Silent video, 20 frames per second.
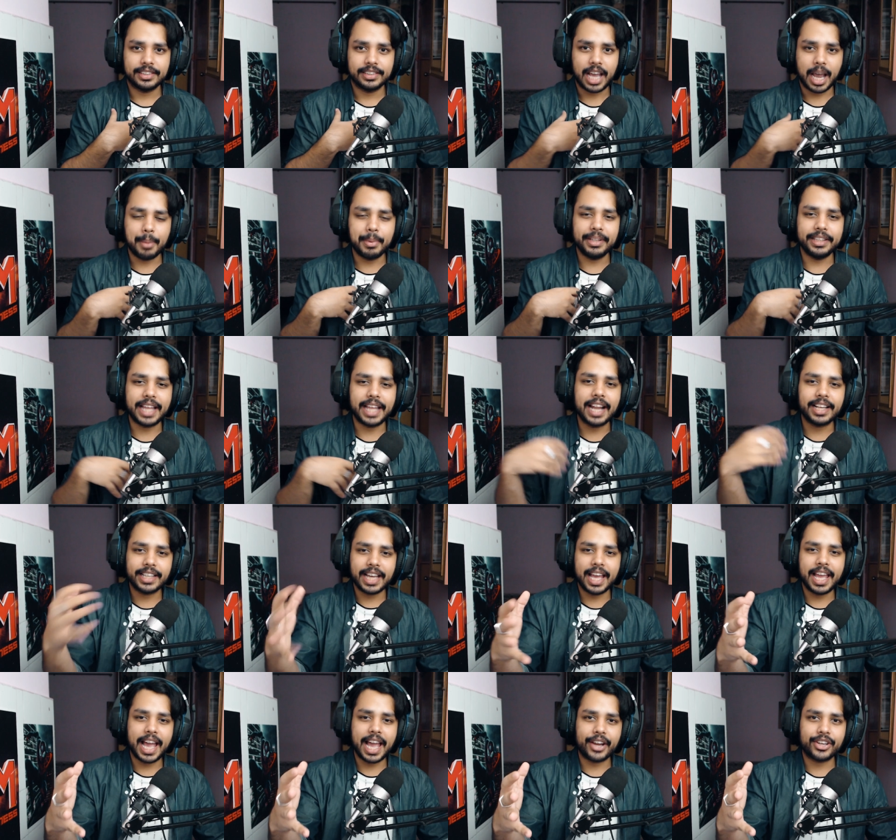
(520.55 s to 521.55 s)
I mean, that
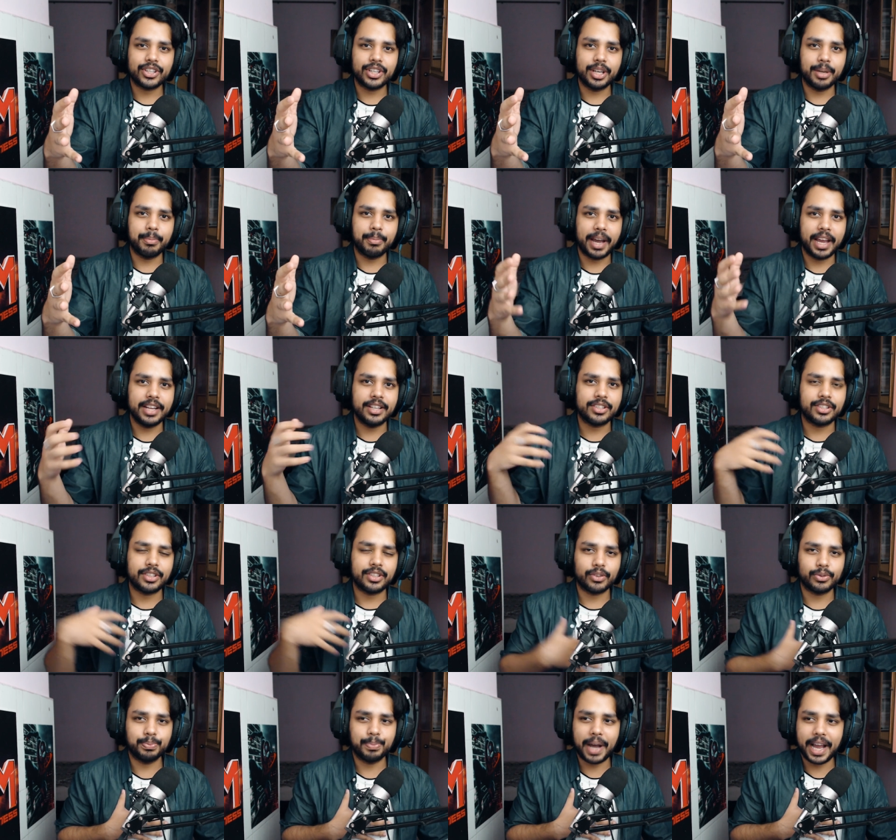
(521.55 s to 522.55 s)
guy actually reminds
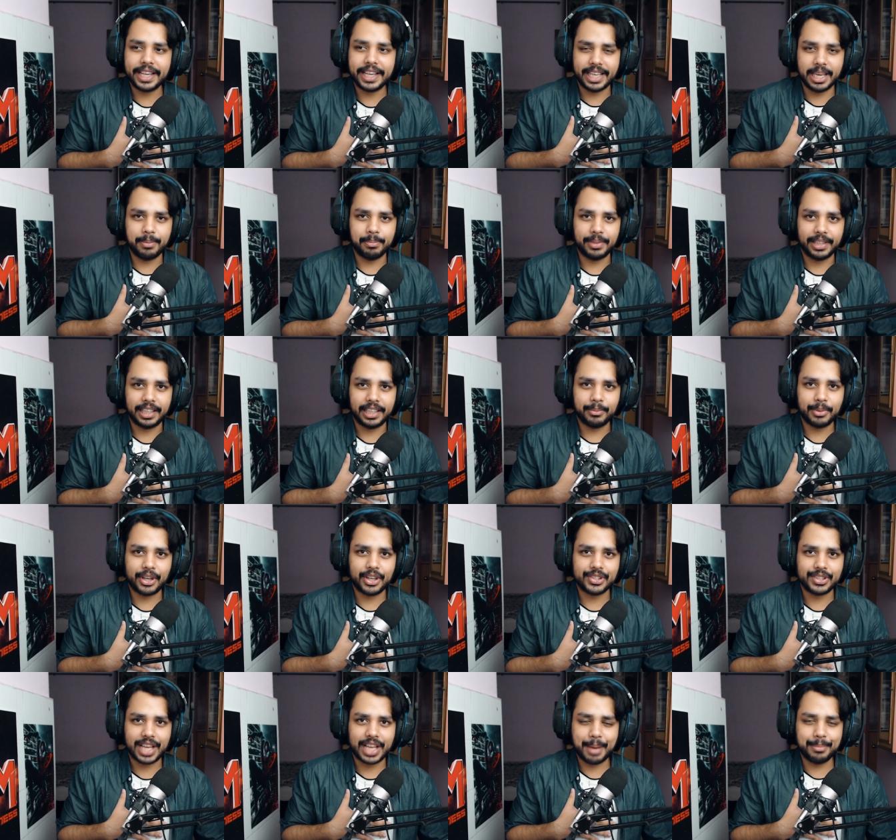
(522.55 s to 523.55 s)
of my gameplay
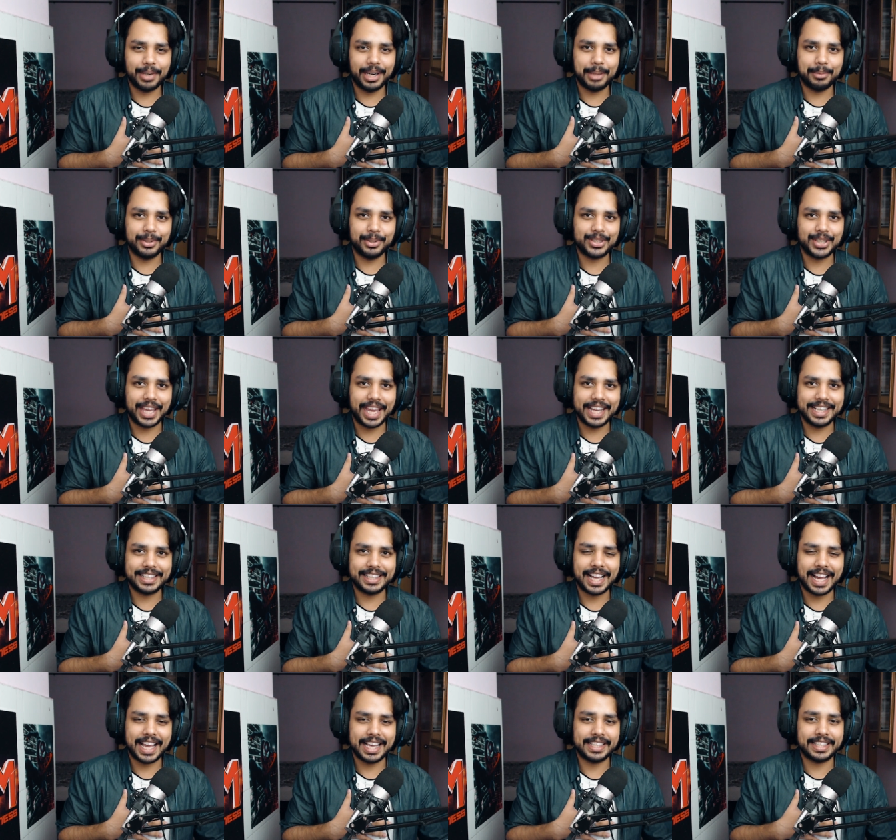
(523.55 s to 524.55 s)
because I'm not able to hit
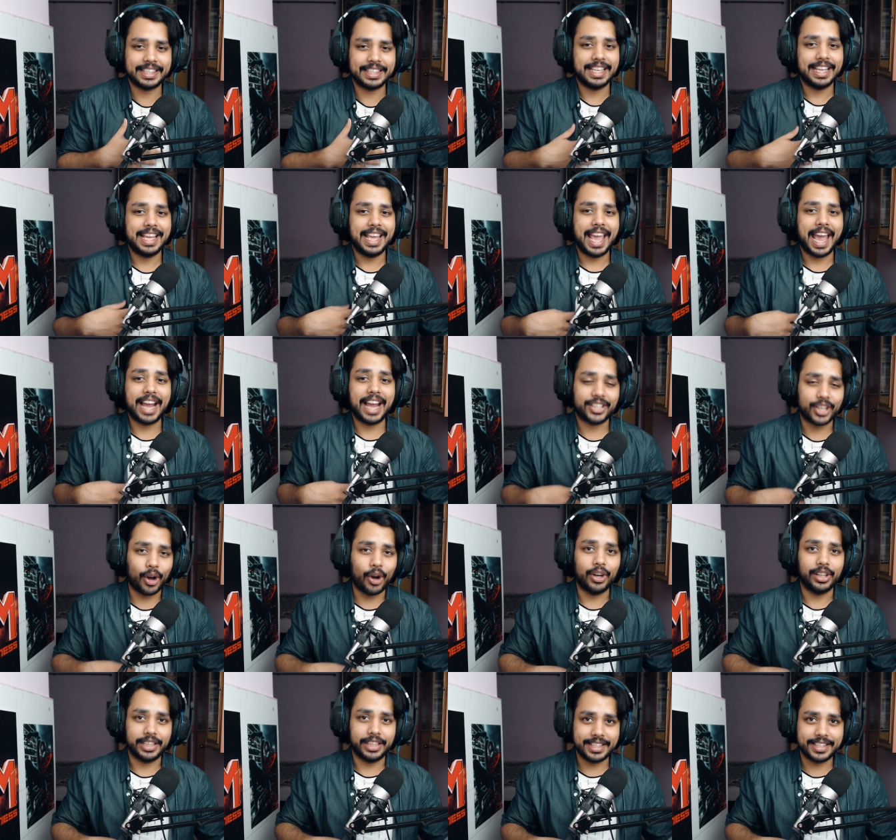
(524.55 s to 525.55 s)
guys at
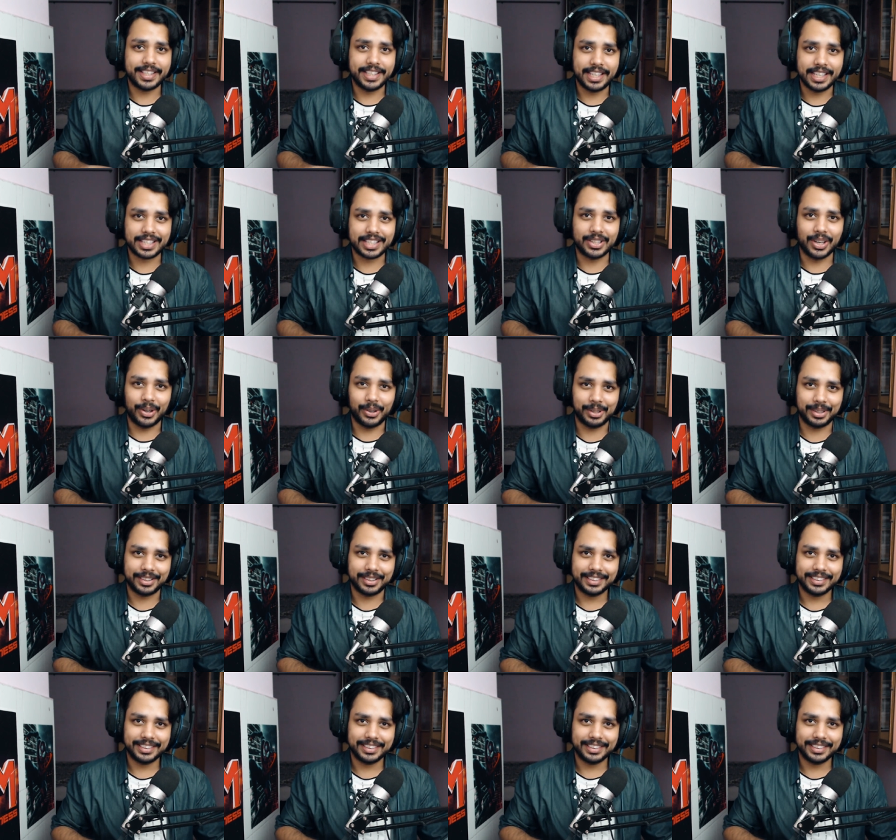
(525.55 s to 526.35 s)
all in C S G O.